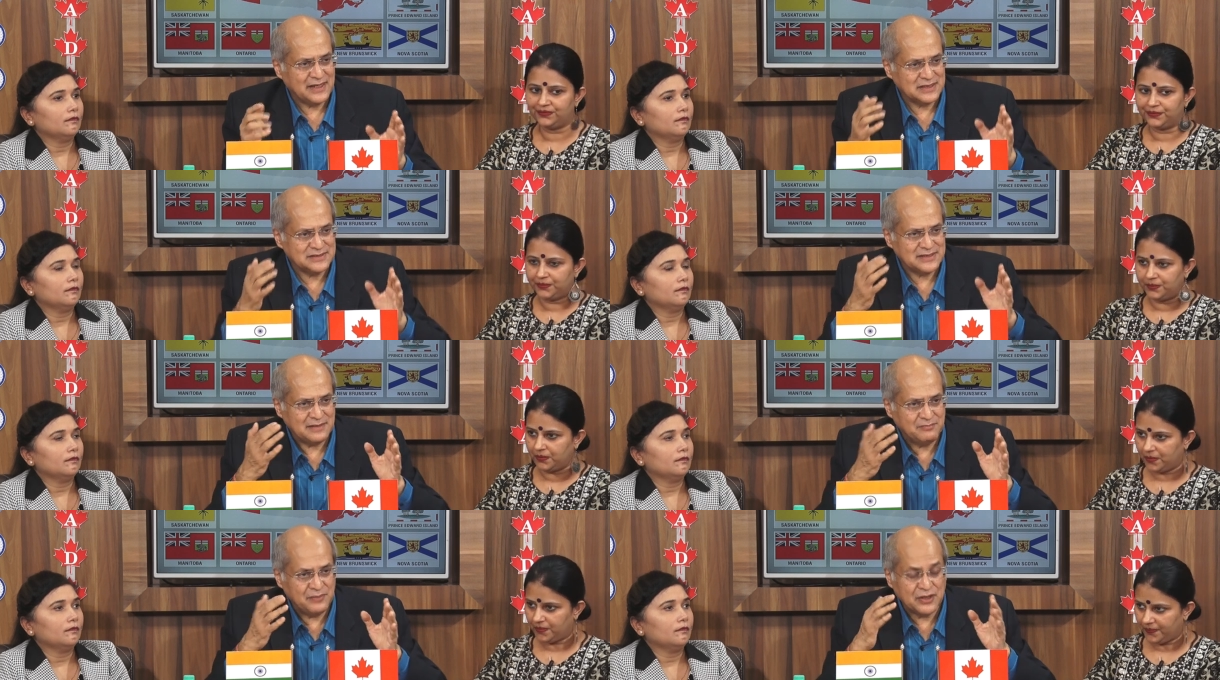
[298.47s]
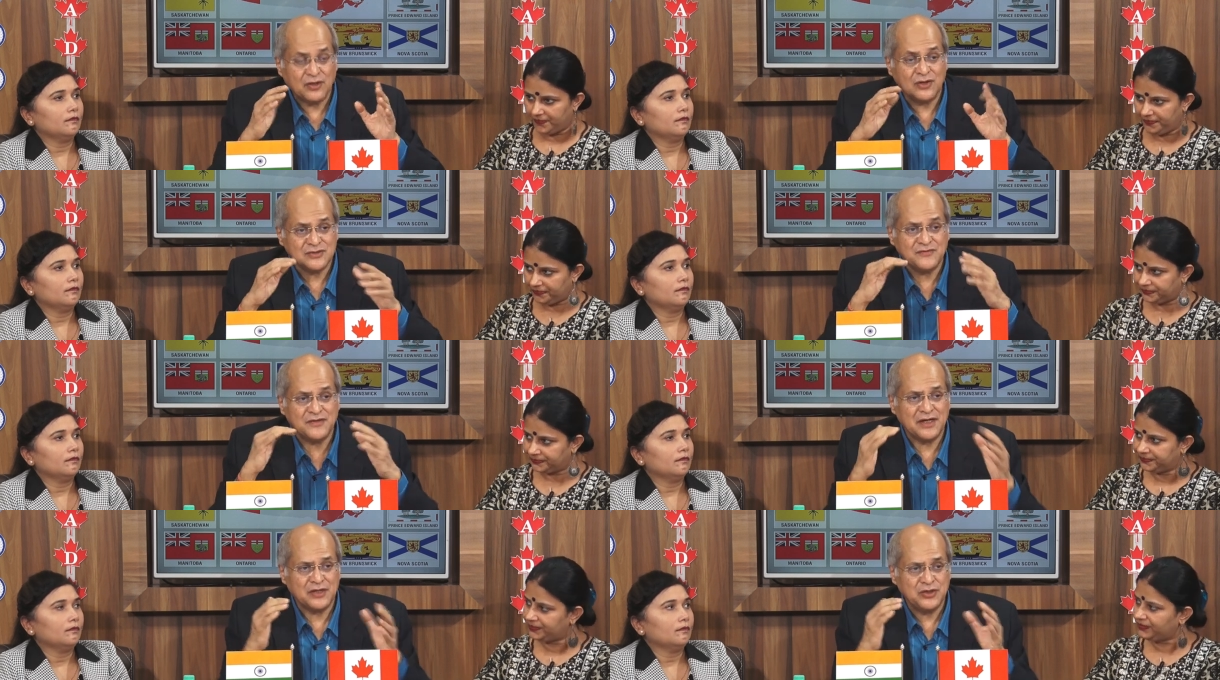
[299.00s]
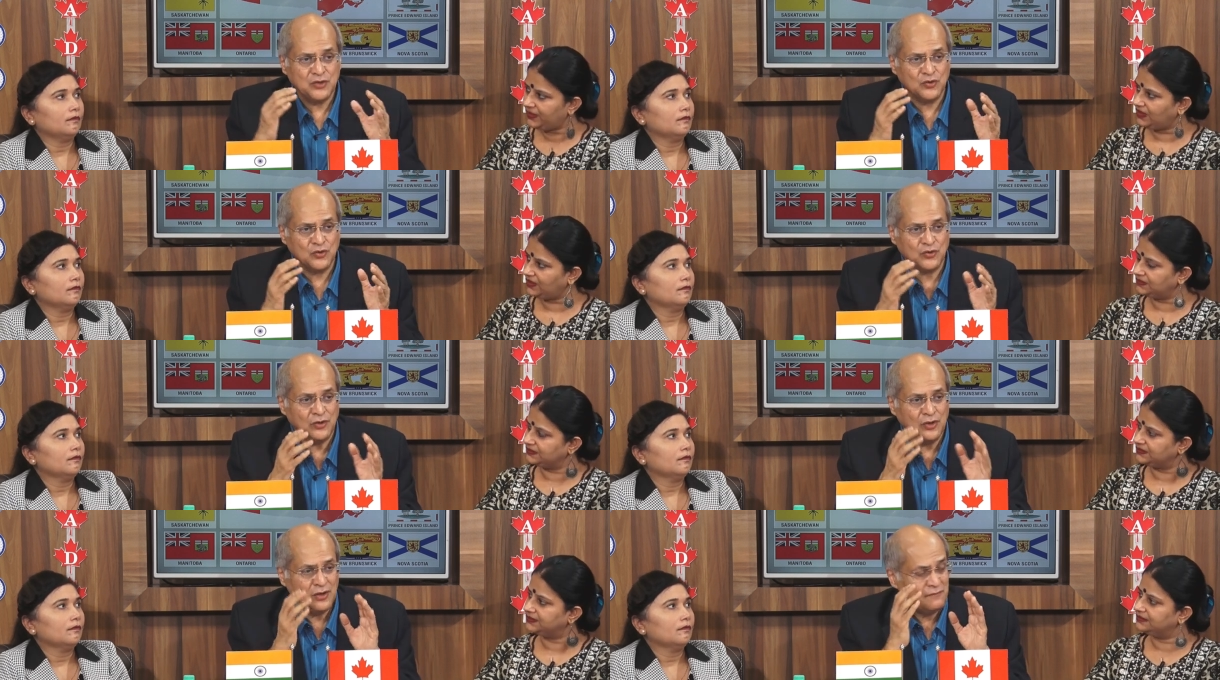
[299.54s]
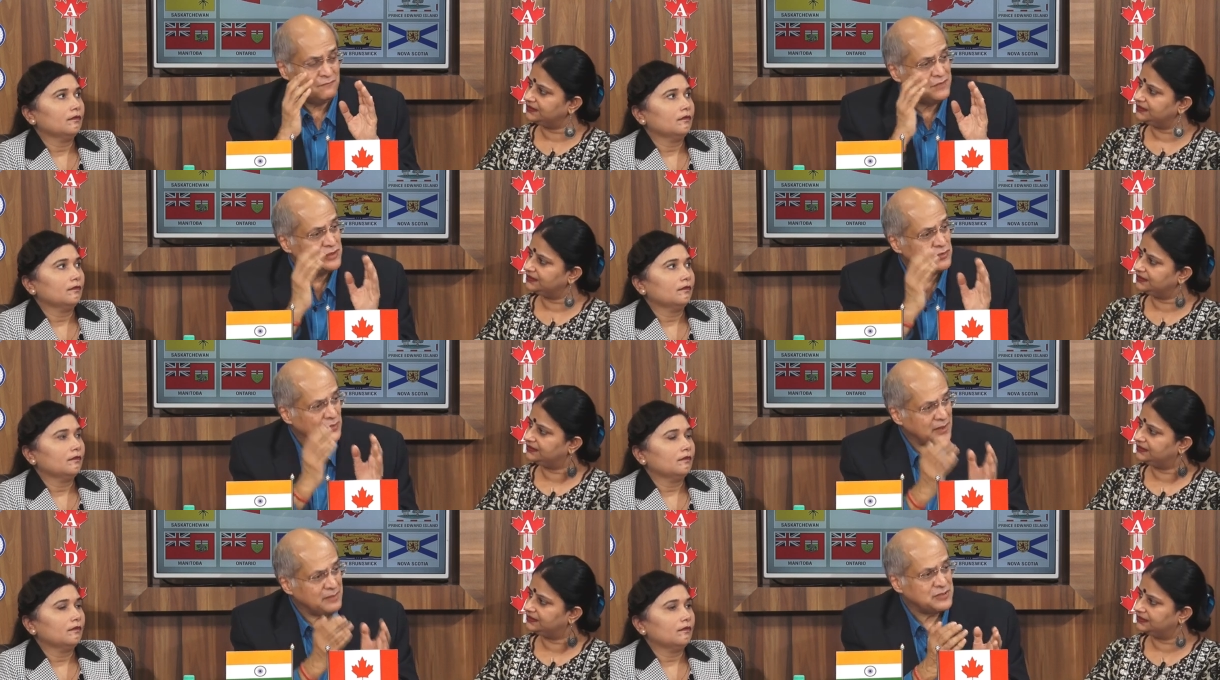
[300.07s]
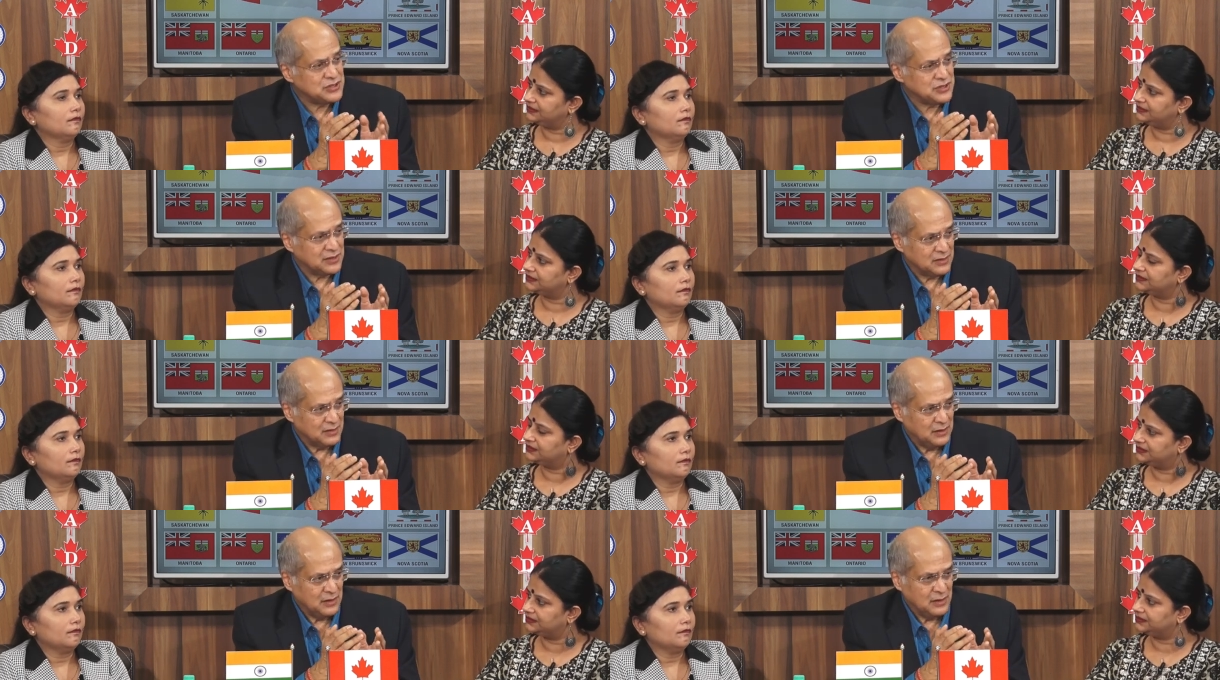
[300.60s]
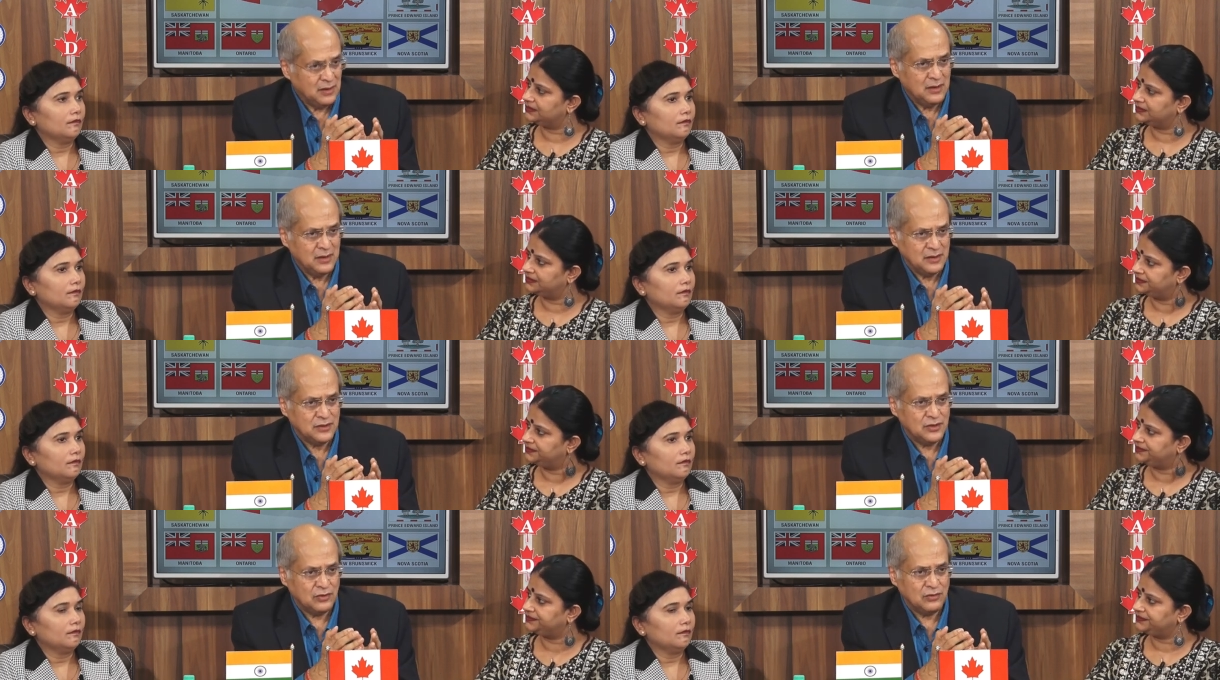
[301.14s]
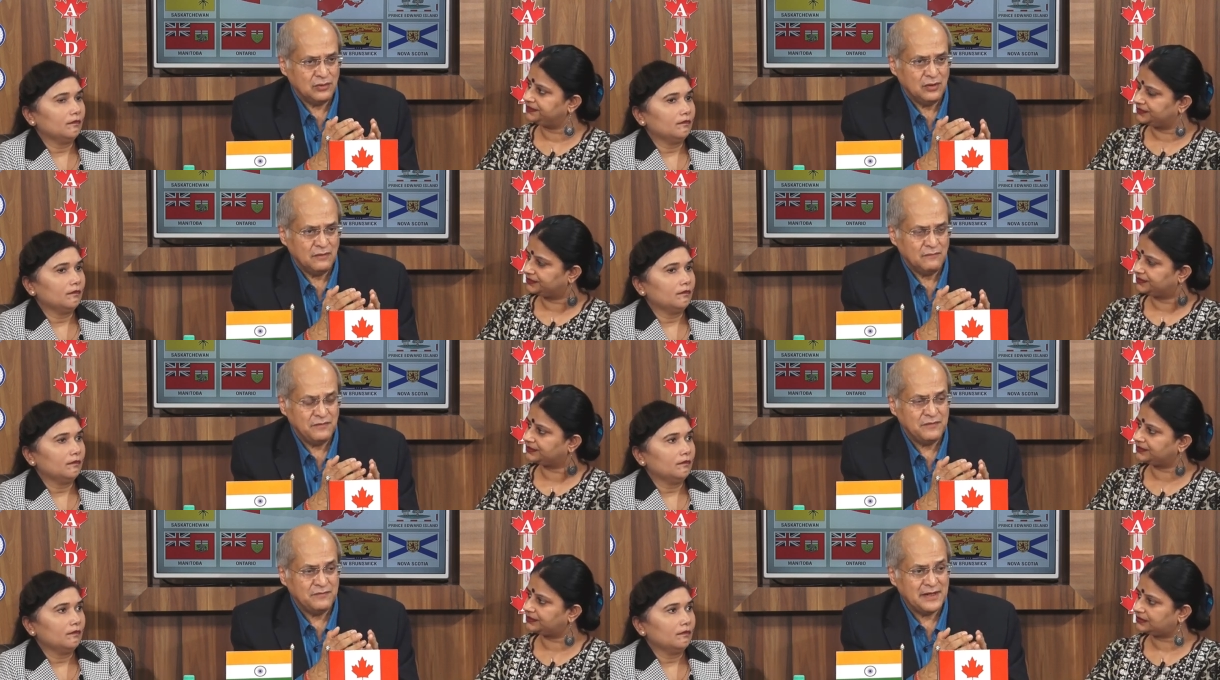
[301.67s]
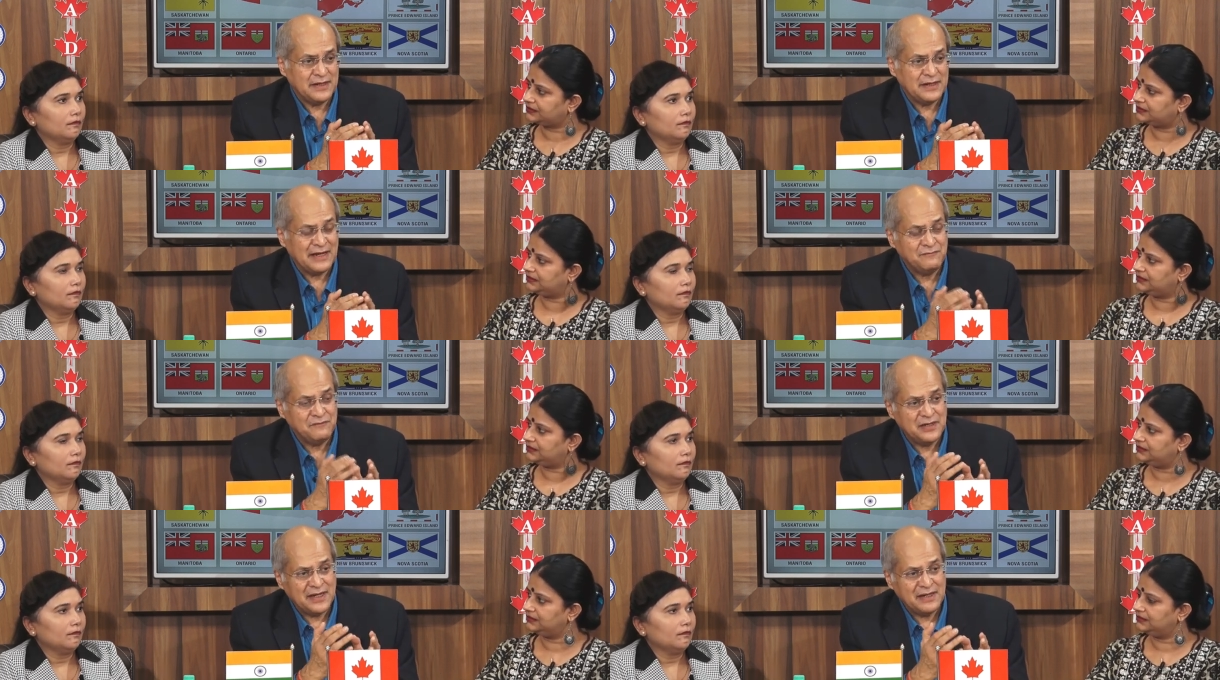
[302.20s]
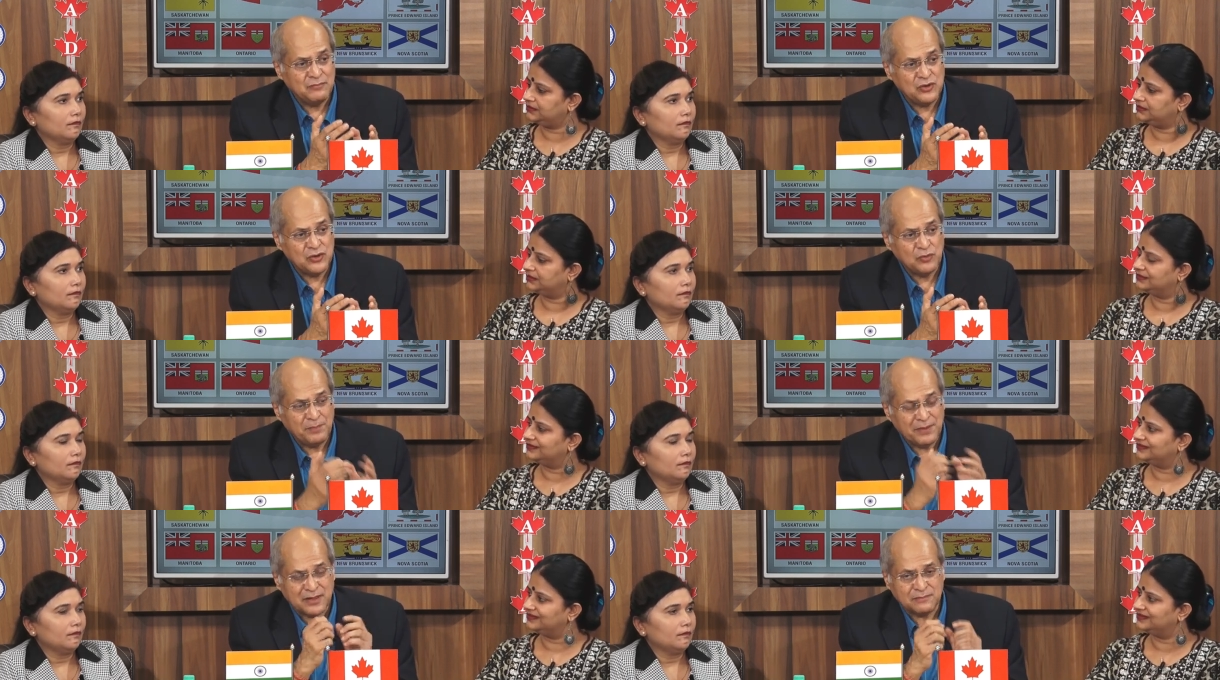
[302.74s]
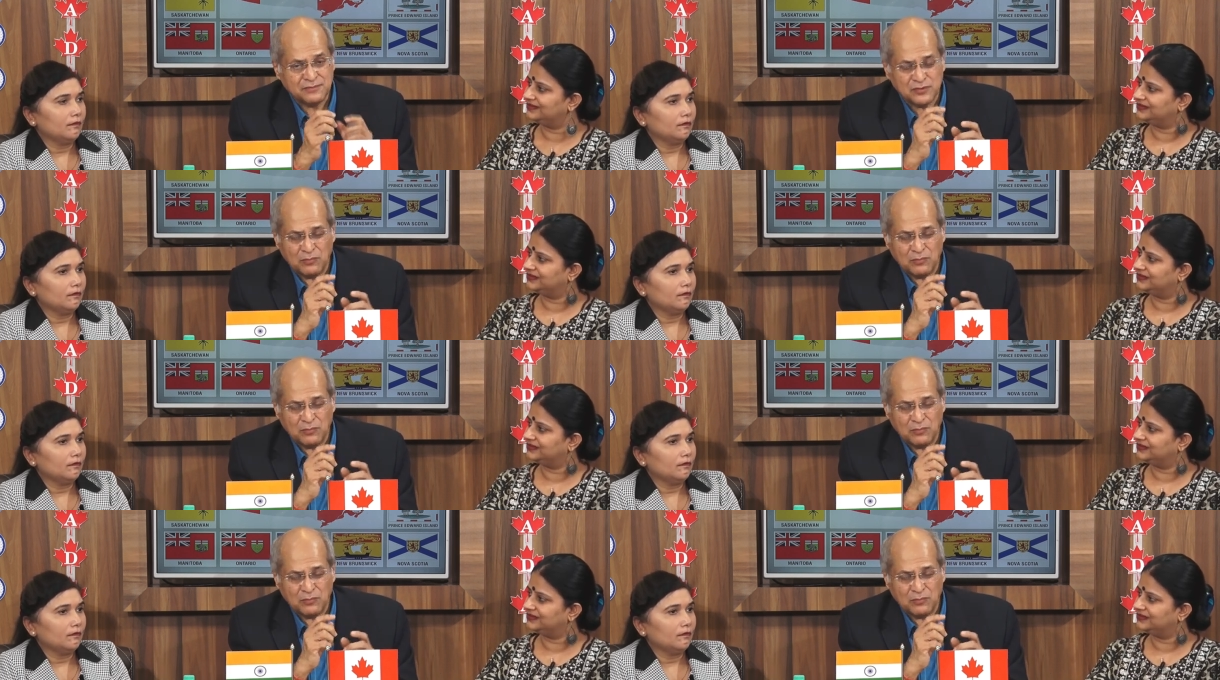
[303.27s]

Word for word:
Speaker 1: Like I said, because we are neuro, we do imaging you know, we wait and we are able to pick